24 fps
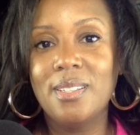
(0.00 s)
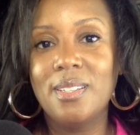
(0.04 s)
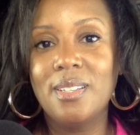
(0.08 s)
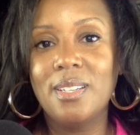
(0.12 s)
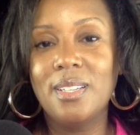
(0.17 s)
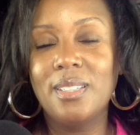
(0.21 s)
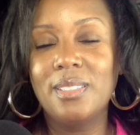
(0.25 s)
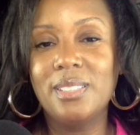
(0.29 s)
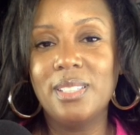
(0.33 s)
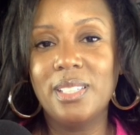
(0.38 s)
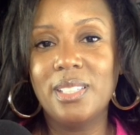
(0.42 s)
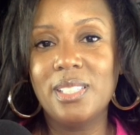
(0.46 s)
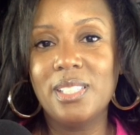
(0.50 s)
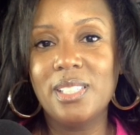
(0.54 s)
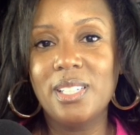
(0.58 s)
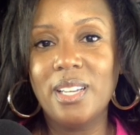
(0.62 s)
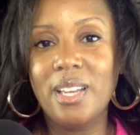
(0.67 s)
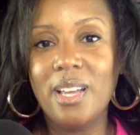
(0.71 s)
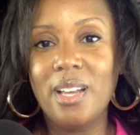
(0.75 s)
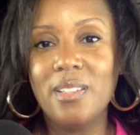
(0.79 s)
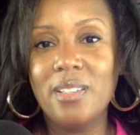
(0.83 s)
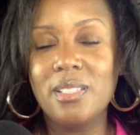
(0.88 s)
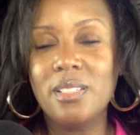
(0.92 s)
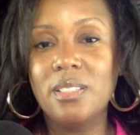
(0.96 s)
addiction
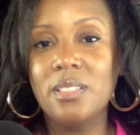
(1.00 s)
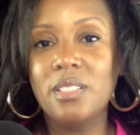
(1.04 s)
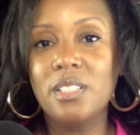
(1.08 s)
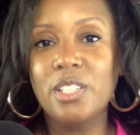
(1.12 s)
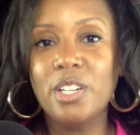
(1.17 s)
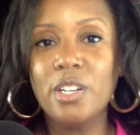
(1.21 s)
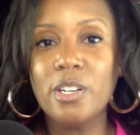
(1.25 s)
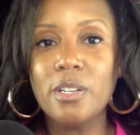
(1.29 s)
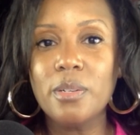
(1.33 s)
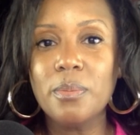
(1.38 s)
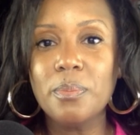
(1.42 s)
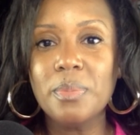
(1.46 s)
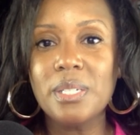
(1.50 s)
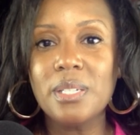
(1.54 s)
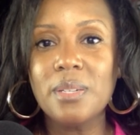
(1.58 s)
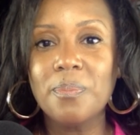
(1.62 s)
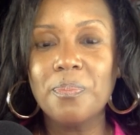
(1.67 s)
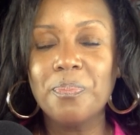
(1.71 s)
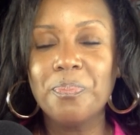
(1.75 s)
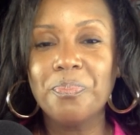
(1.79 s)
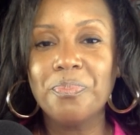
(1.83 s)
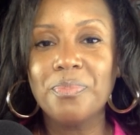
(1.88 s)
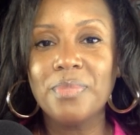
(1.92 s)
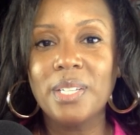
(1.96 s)
counseling terms.
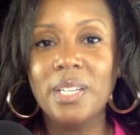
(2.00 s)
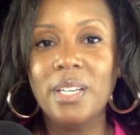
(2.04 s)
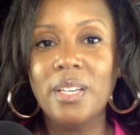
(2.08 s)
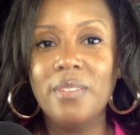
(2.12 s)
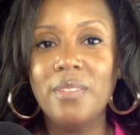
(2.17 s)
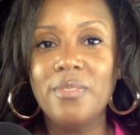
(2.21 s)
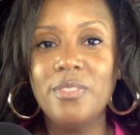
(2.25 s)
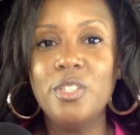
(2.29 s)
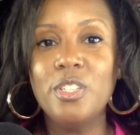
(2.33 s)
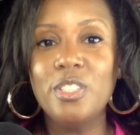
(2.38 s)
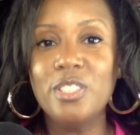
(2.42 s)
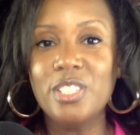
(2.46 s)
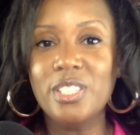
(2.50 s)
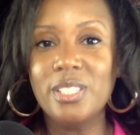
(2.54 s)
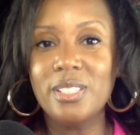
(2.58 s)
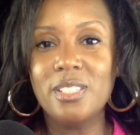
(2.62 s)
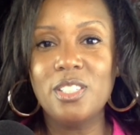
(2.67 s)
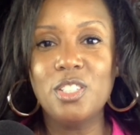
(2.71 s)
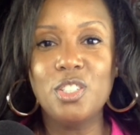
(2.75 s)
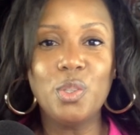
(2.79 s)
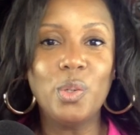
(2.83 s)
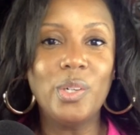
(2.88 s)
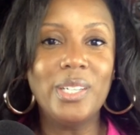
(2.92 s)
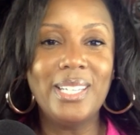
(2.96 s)
If you're
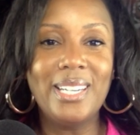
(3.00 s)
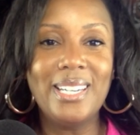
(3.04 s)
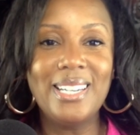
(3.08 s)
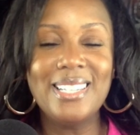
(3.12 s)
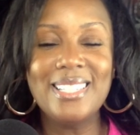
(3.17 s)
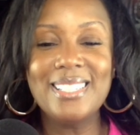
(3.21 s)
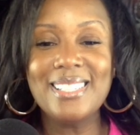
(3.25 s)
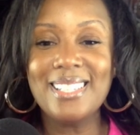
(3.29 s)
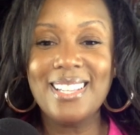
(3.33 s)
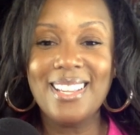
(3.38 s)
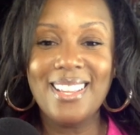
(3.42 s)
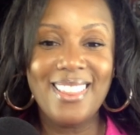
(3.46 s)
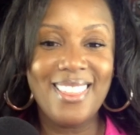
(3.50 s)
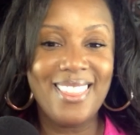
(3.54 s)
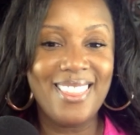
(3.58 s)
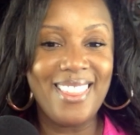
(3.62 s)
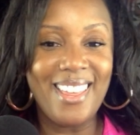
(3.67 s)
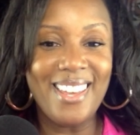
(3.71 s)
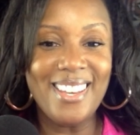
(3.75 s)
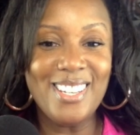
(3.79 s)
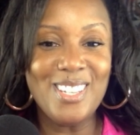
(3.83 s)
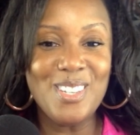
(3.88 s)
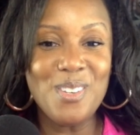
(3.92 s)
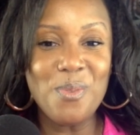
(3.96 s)
just joining us,
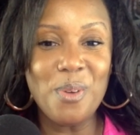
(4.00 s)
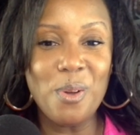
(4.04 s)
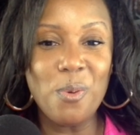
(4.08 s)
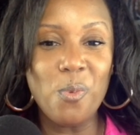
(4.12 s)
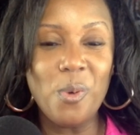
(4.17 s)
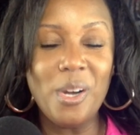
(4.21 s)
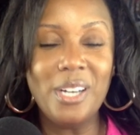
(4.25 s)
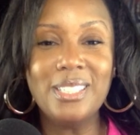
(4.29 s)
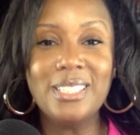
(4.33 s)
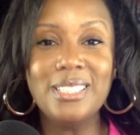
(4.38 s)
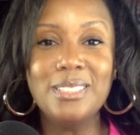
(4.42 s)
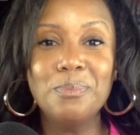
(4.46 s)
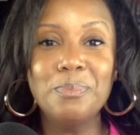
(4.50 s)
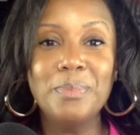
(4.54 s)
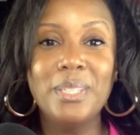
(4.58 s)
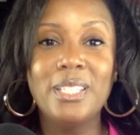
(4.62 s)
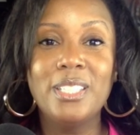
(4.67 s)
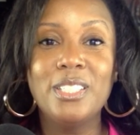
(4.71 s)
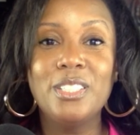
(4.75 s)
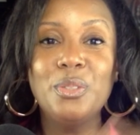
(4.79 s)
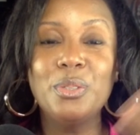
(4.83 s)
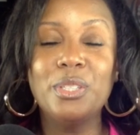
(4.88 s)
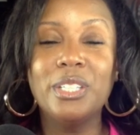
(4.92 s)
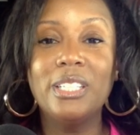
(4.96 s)
thank you and welcome.
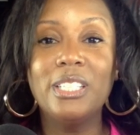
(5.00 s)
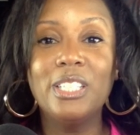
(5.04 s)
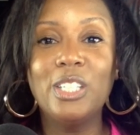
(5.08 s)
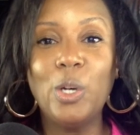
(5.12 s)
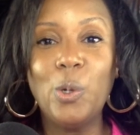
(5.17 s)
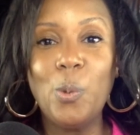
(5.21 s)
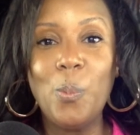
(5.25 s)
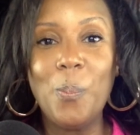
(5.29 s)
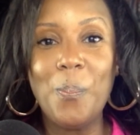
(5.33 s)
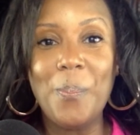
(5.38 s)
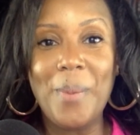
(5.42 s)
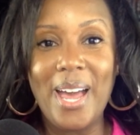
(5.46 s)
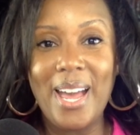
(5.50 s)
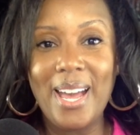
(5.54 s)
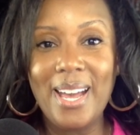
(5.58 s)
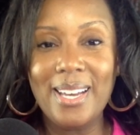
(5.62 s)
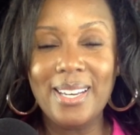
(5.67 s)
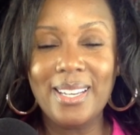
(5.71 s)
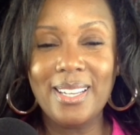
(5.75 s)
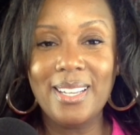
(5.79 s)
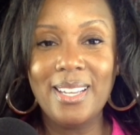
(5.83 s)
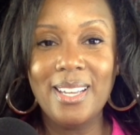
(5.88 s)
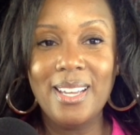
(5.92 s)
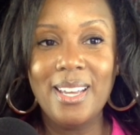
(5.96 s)
You can go
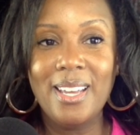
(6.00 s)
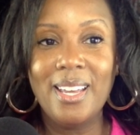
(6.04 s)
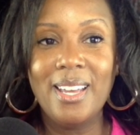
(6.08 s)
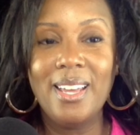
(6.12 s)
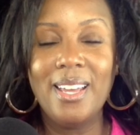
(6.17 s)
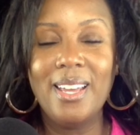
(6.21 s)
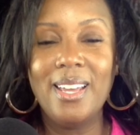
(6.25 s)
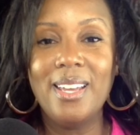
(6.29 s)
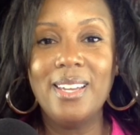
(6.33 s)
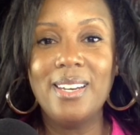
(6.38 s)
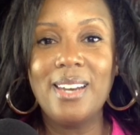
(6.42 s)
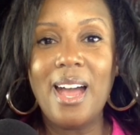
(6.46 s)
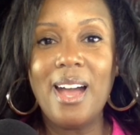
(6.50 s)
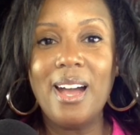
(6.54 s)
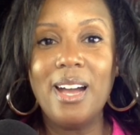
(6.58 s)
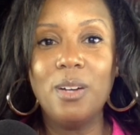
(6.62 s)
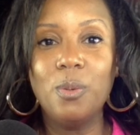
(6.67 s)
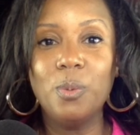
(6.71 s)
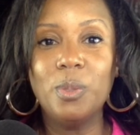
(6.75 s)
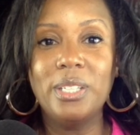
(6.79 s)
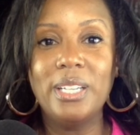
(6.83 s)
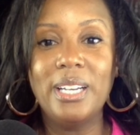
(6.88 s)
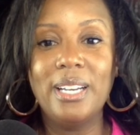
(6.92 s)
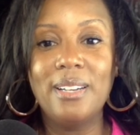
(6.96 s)
back and I
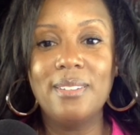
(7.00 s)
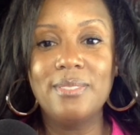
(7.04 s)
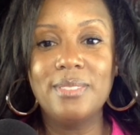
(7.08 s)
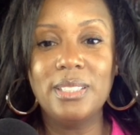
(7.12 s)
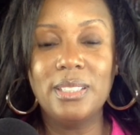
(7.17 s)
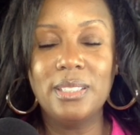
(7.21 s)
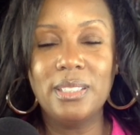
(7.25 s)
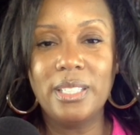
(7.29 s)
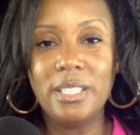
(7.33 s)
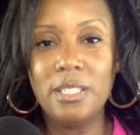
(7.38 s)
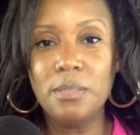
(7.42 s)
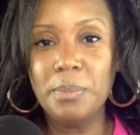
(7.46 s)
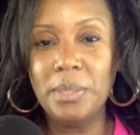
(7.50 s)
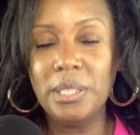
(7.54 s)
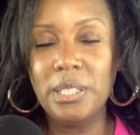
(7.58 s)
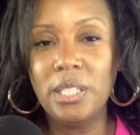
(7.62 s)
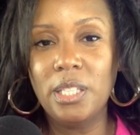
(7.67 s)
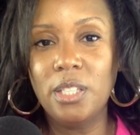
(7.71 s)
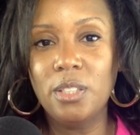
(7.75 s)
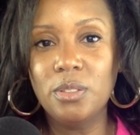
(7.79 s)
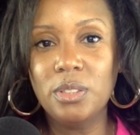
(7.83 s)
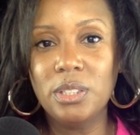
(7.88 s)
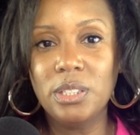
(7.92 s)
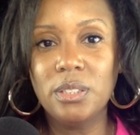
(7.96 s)
will have the link
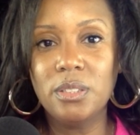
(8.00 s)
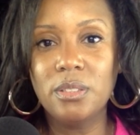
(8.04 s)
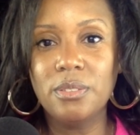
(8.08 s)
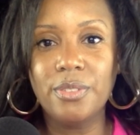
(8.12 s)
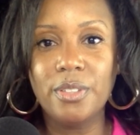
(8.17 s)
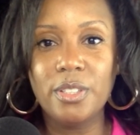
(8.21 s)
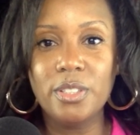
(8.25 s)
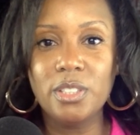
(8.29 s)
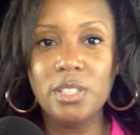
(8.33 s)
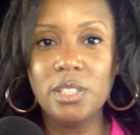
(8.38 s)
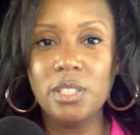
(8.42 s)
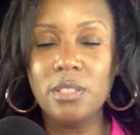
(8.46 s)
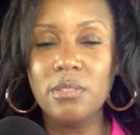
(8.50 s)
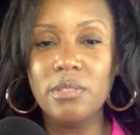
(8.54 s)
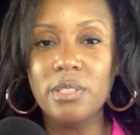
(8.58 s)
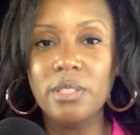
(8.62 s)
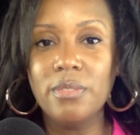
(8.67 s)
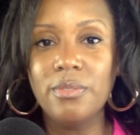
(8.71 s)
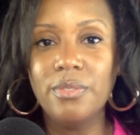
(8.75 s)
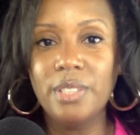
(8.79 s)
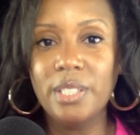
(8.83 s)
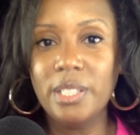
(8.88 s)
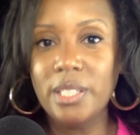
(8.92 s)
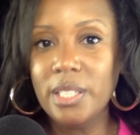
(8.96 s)
below to the first
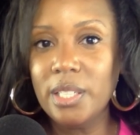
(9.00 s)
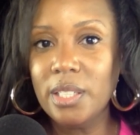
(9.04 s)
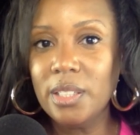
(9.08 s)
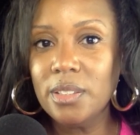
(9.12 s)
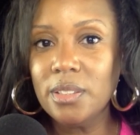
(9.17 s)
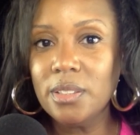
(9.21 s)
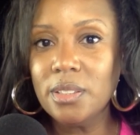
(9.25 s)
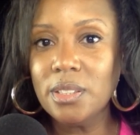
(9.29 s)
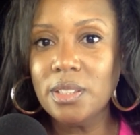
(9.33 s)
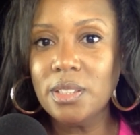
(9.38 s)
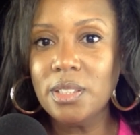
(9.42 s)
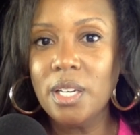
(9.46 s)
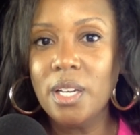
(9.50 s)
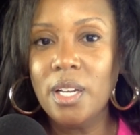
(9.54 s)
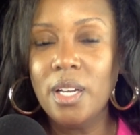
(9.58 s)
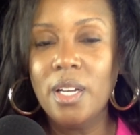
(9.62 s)
3 videos.